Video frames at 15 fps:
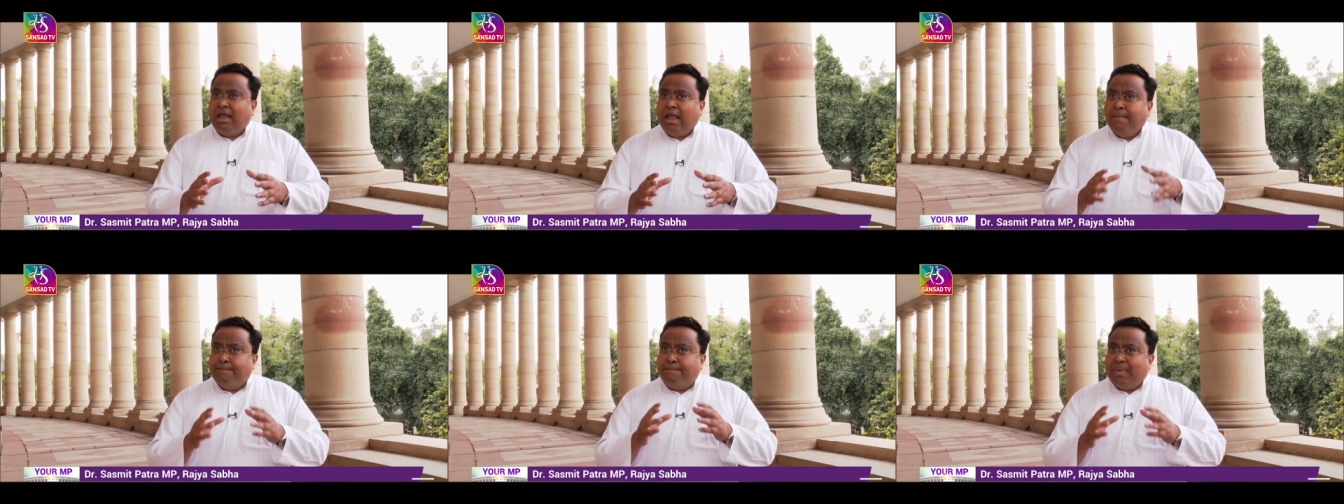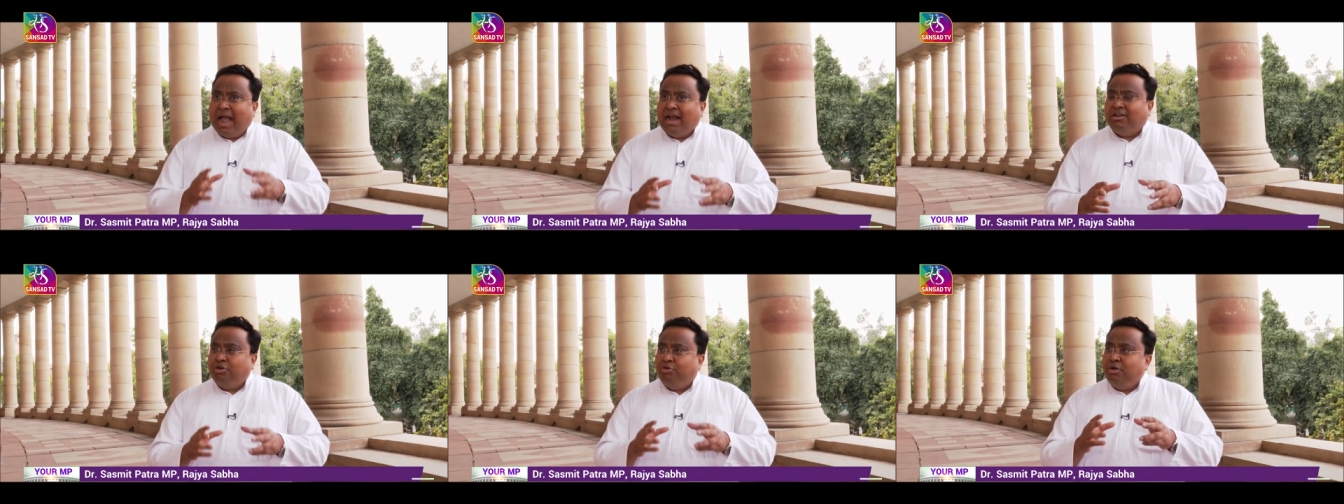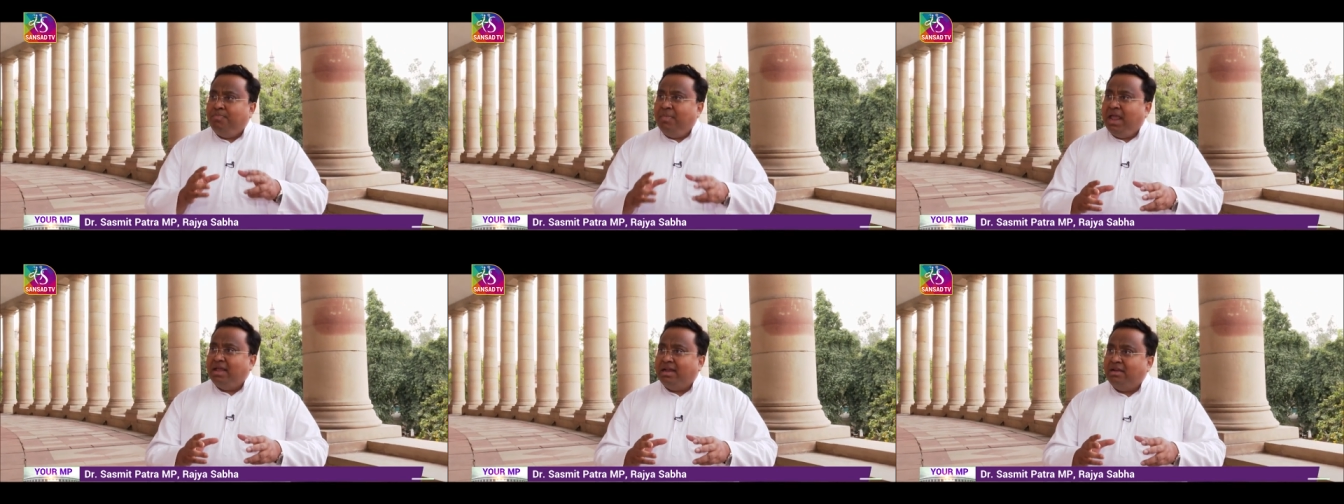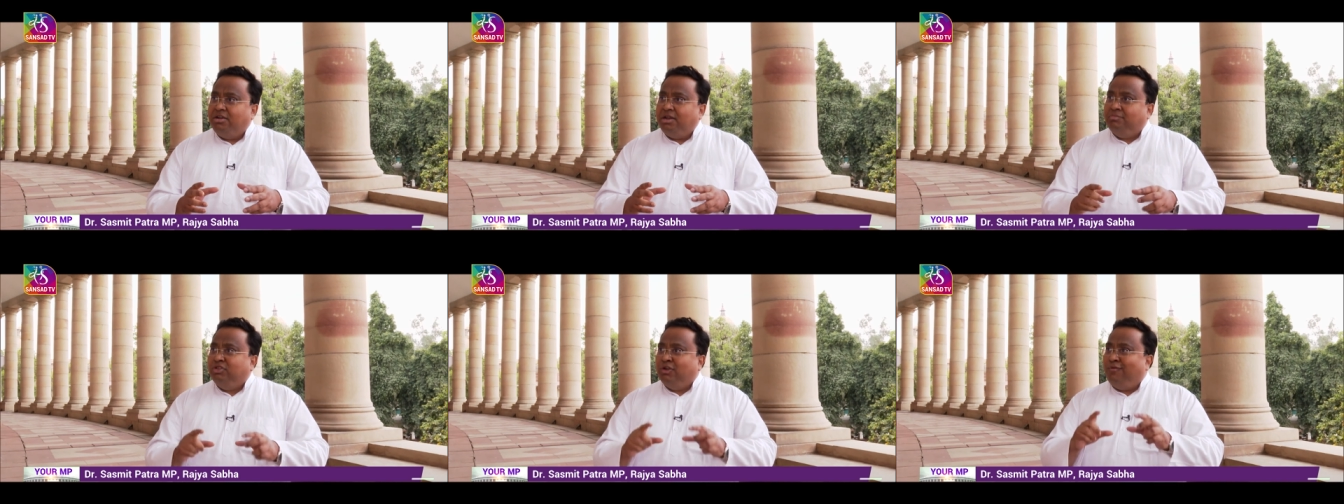impact it would make in
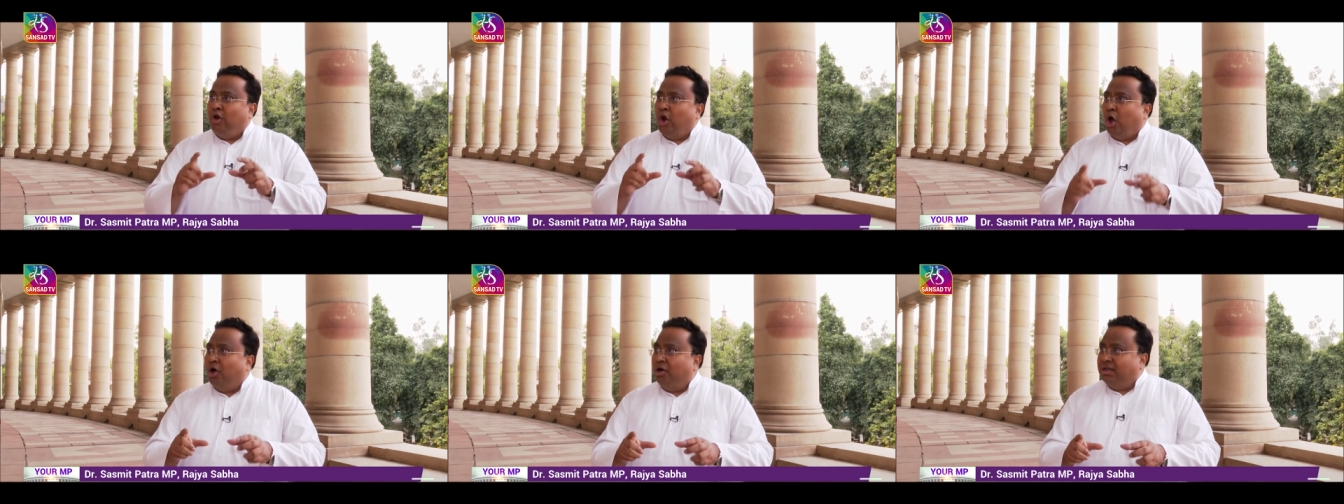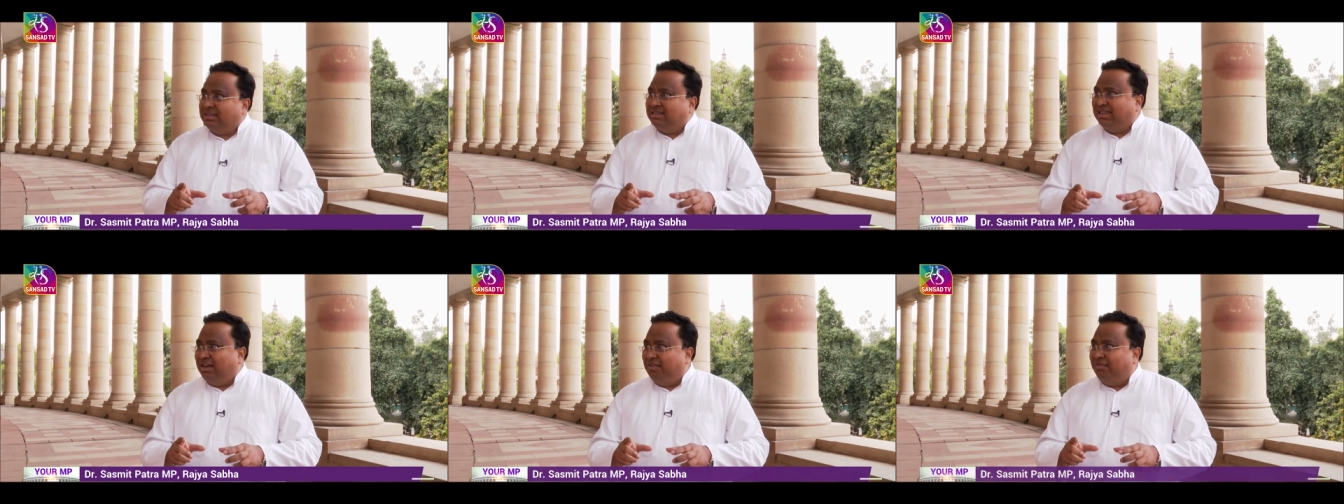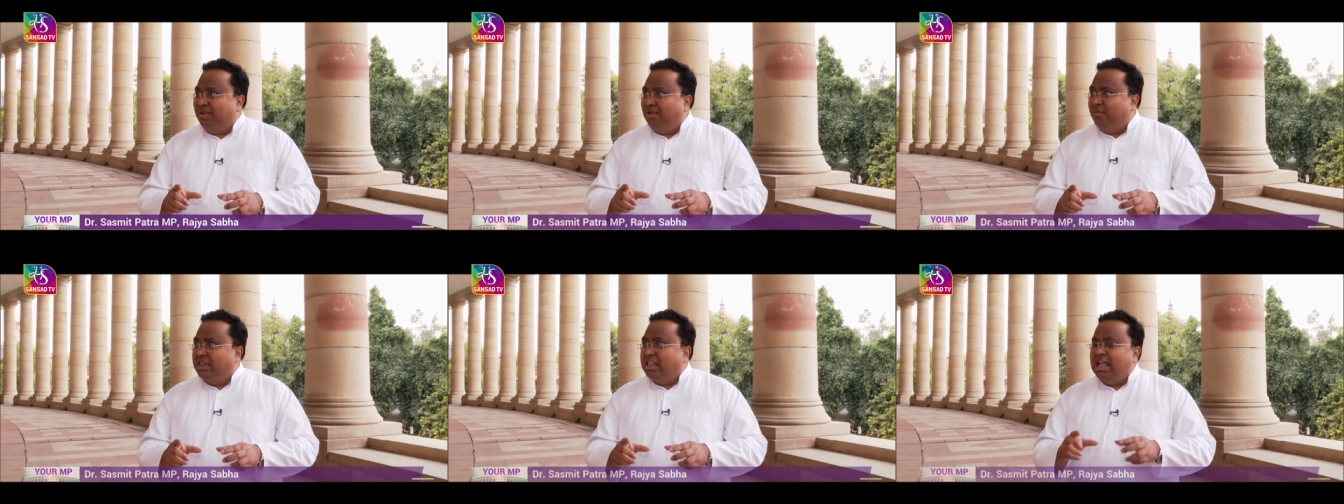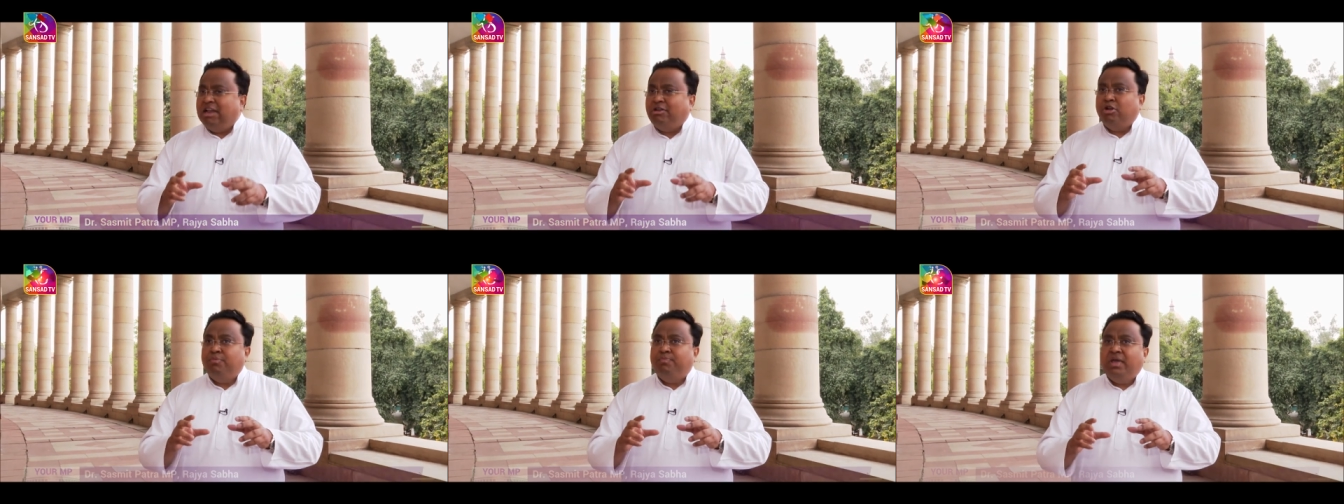terms of law itself, whether
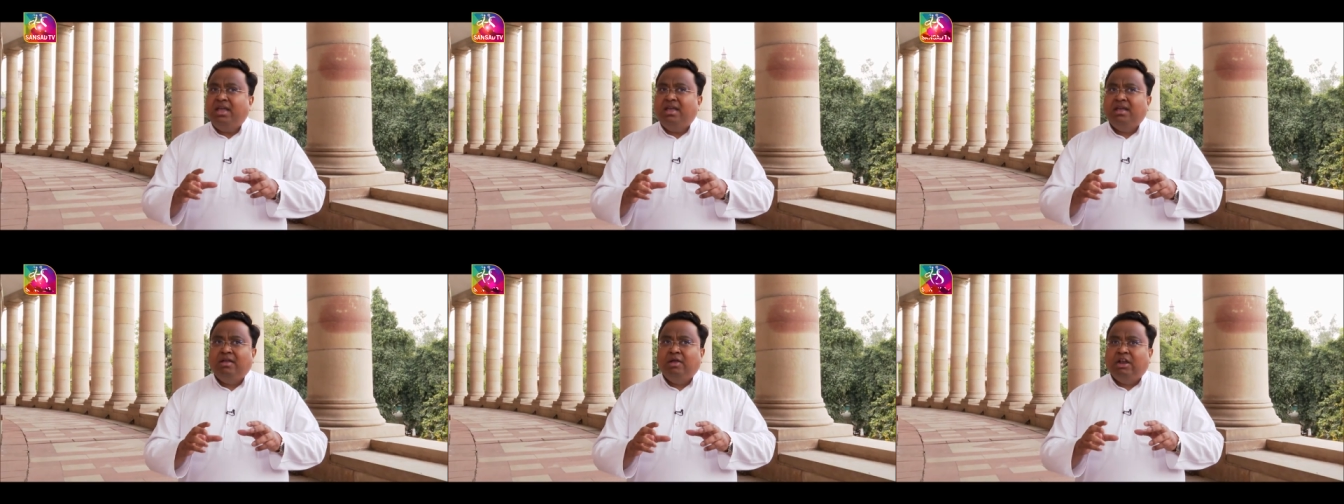it would be,